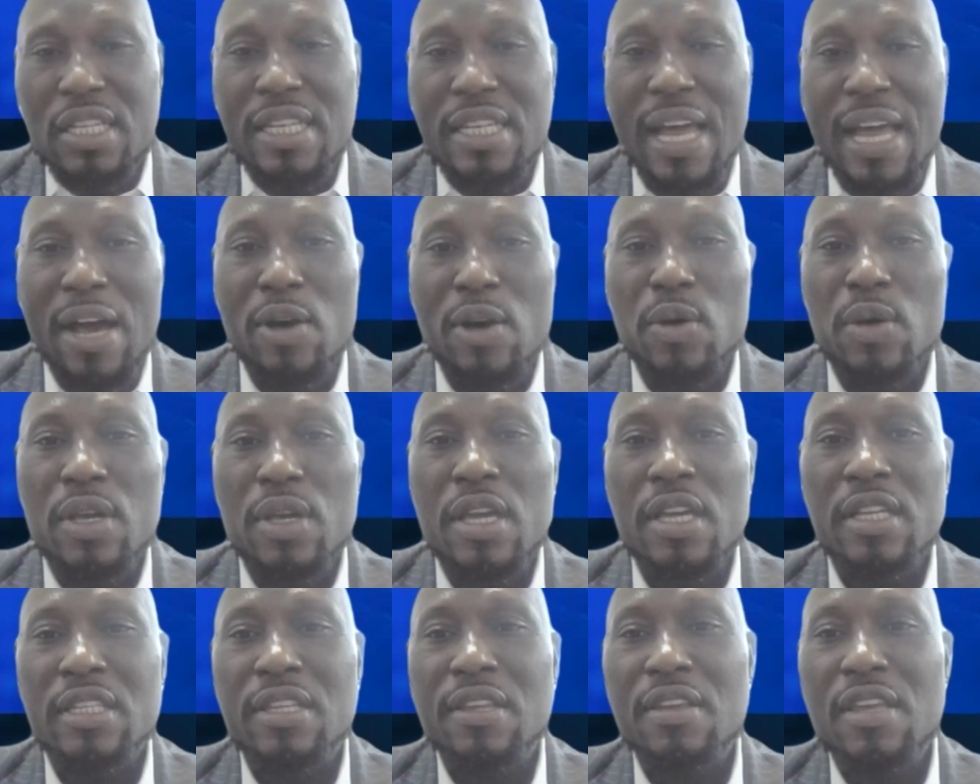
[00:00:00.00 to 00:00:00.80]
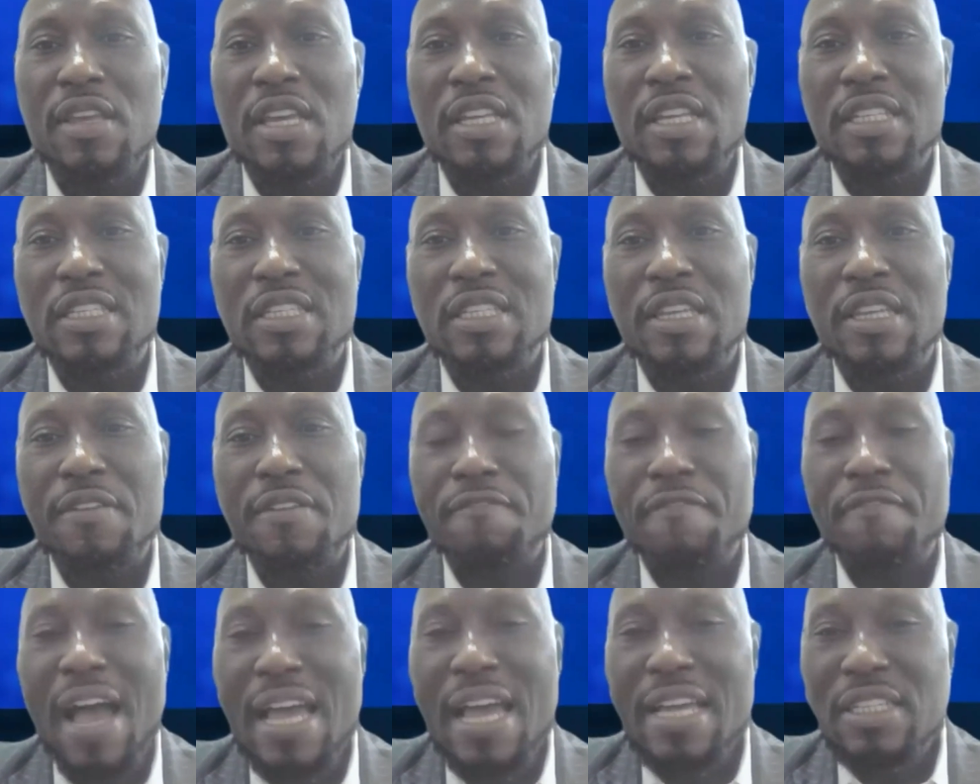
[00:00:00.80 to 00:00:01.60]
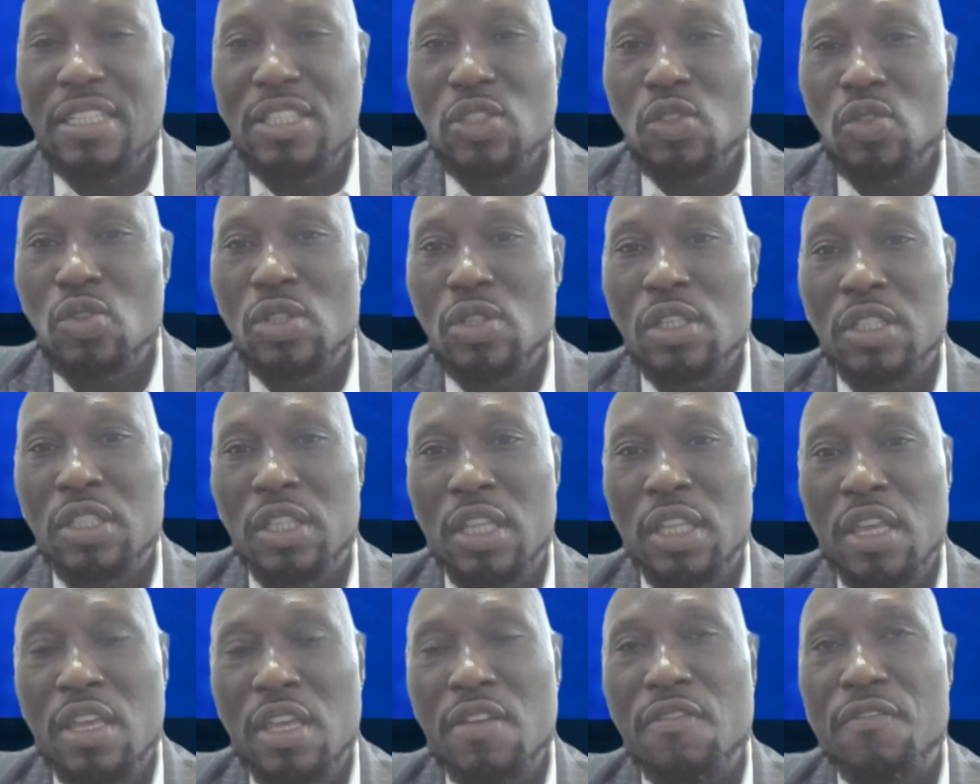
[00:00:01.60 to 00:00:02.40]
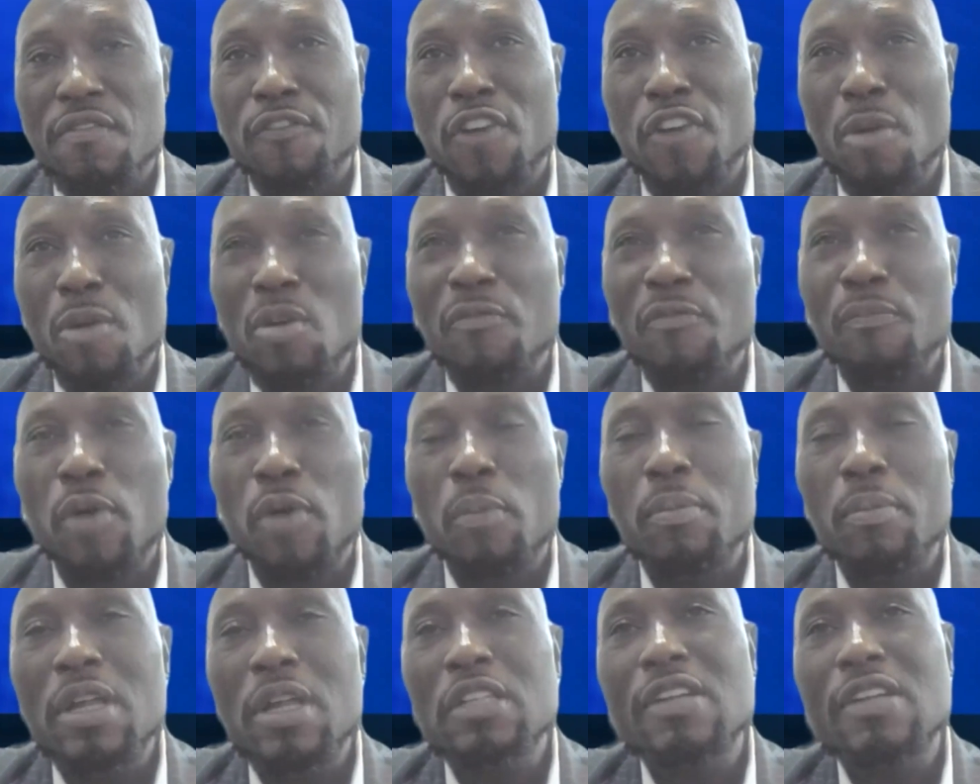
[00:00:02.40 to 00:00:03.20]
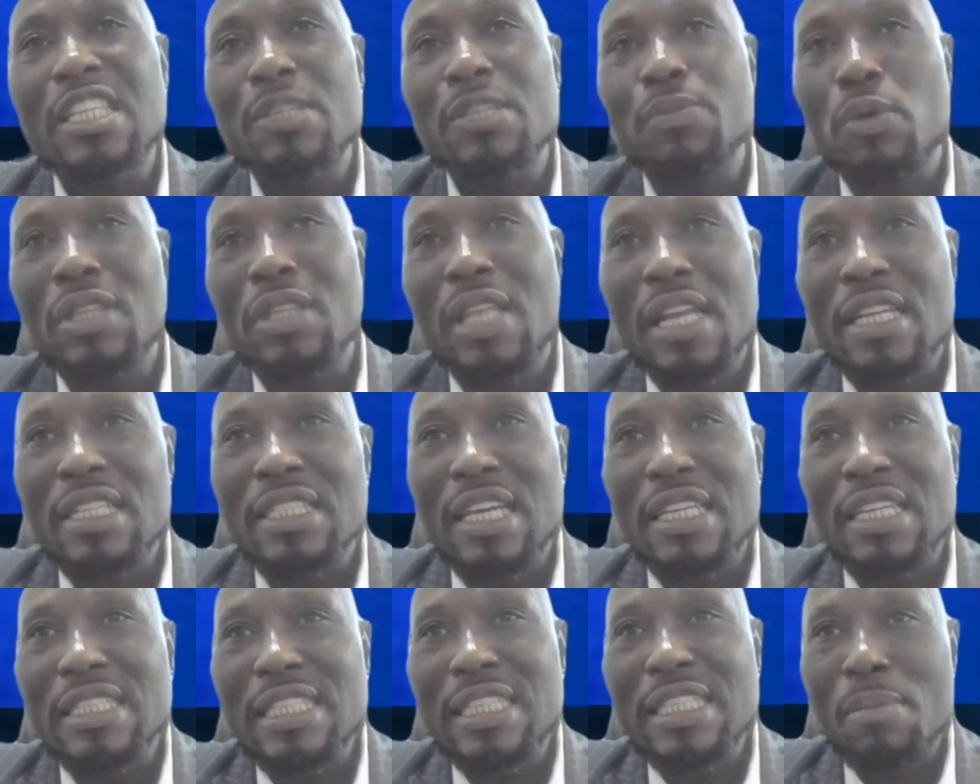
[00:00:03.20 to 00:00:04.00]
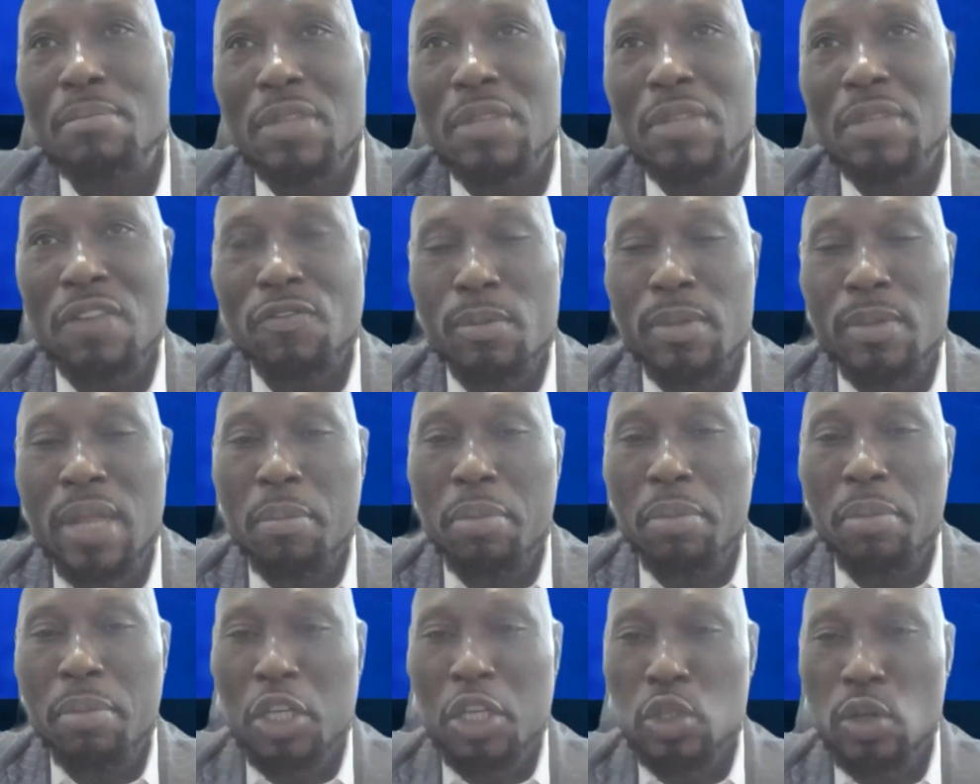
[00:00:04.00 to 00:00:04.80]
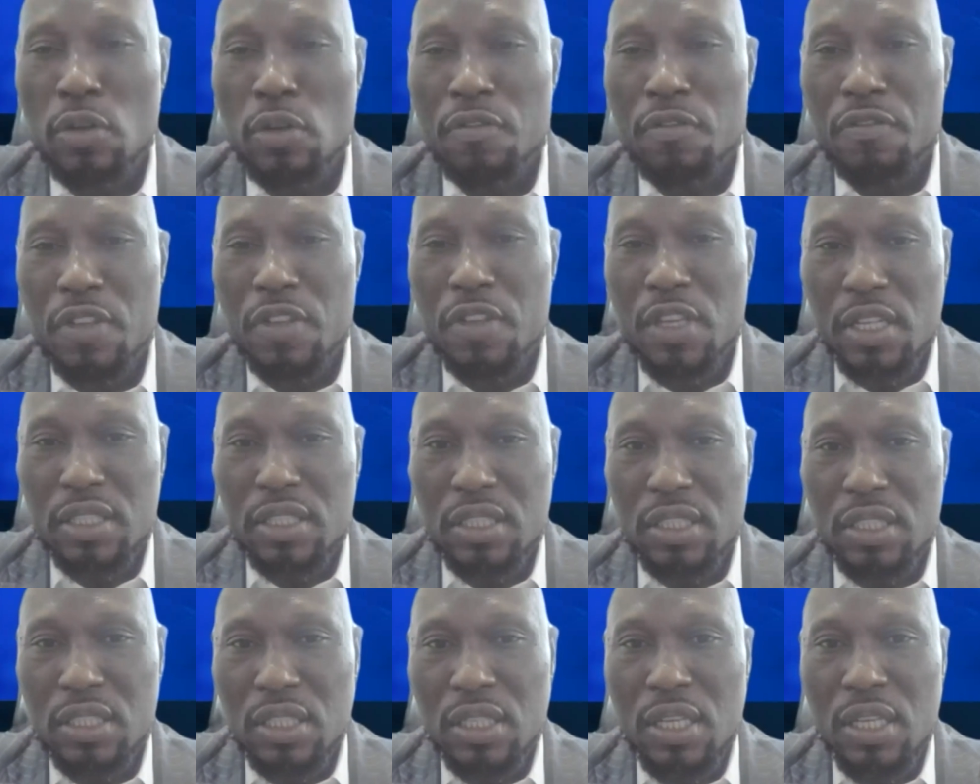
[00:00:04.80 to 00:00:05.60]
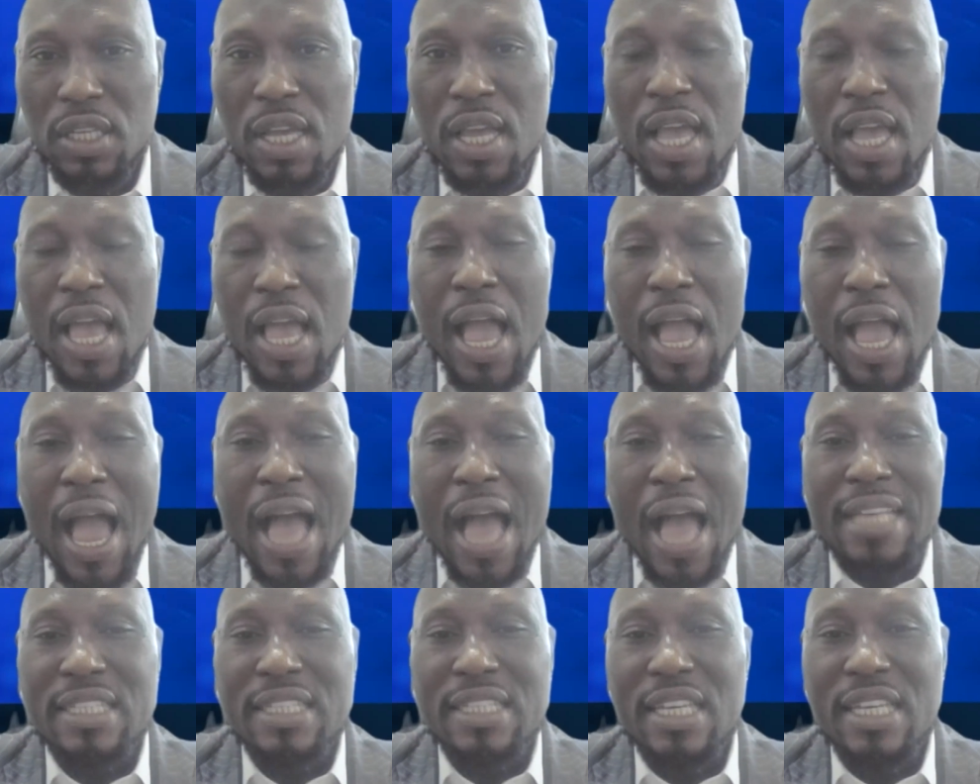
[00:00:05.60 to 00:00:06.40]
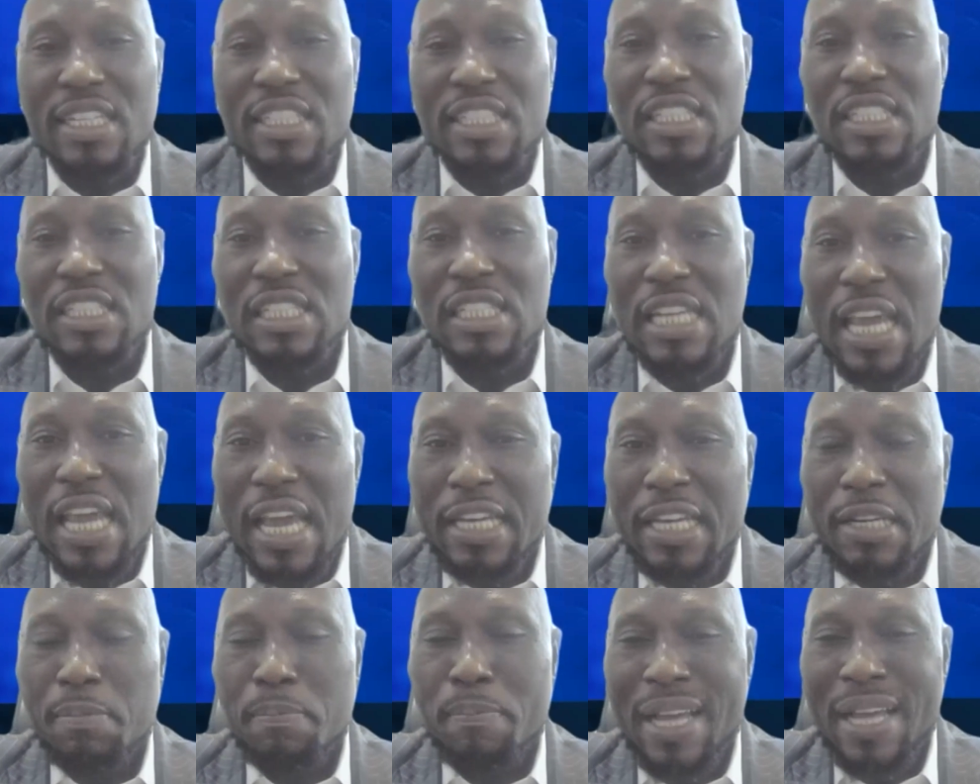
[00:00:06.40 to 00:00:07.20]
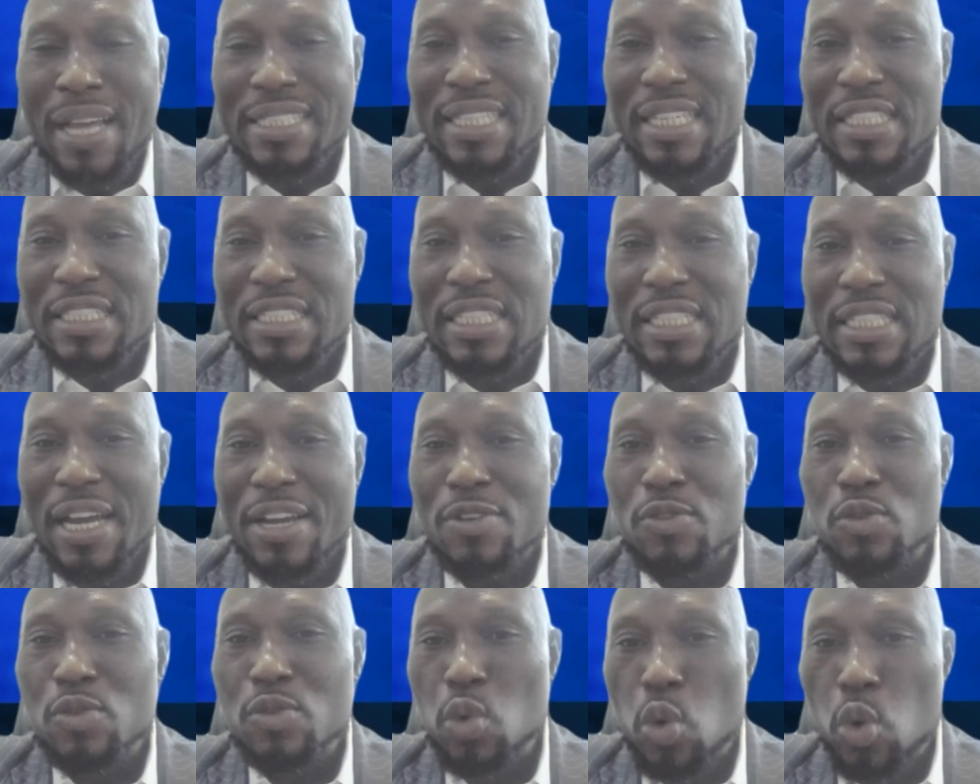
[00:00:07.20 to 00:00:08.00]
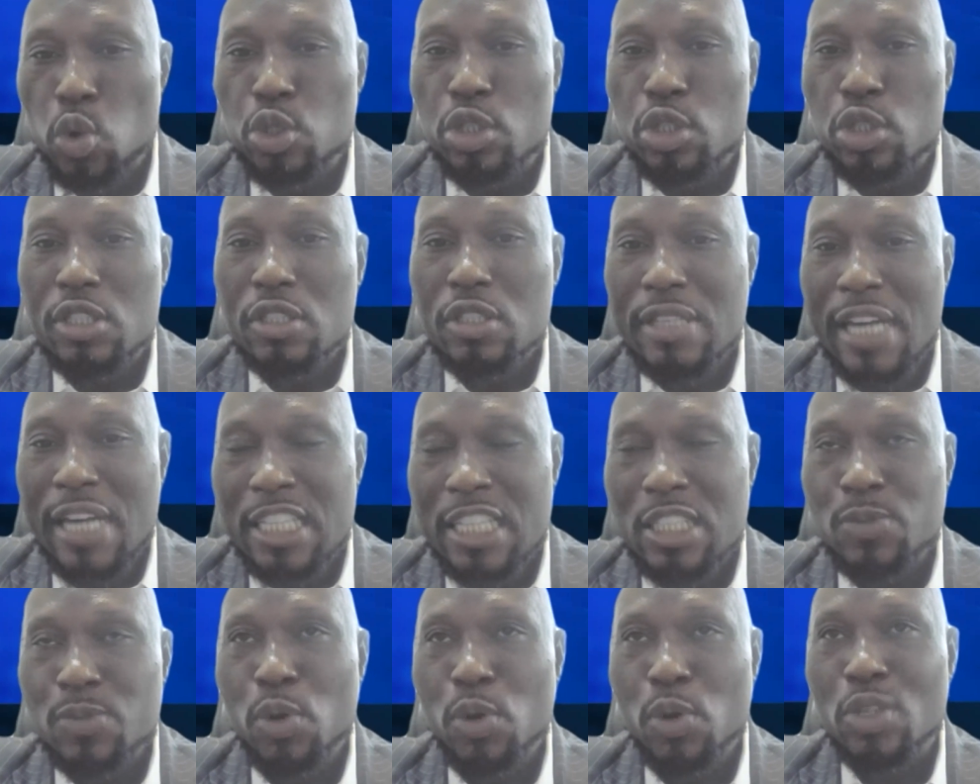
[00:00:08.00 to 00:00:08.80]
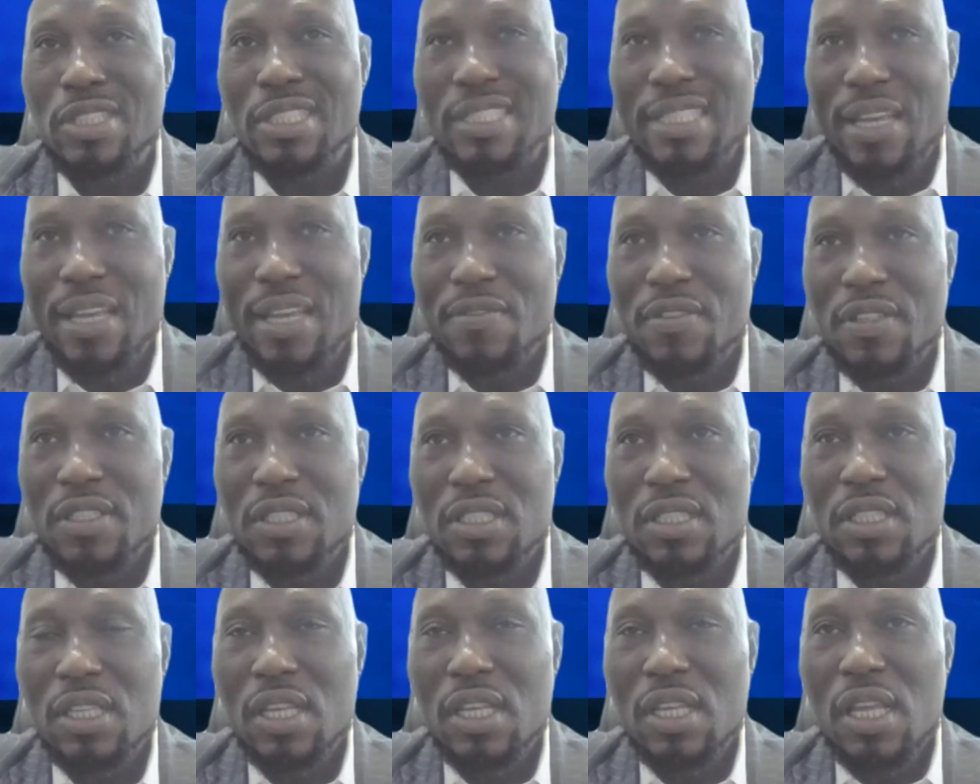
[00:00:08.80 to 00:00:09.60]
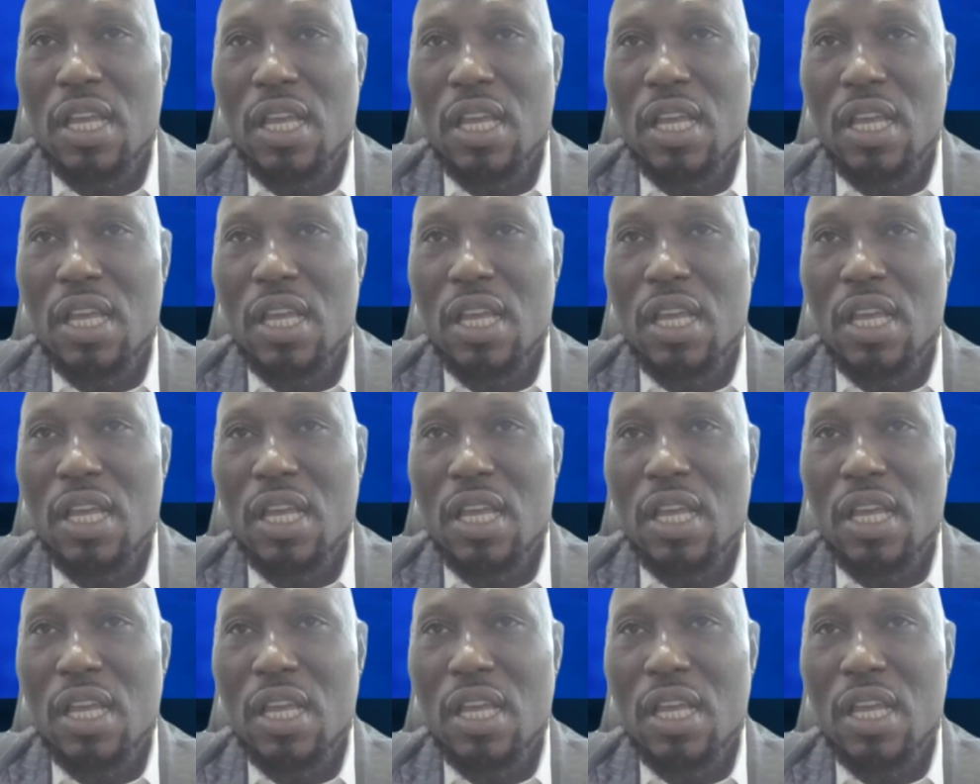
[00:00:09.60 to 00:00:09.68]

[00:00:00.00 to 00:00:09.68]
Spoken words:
Now, it defines the form of public transport that is exempted from the application of VAT as a shared passenger road transport service.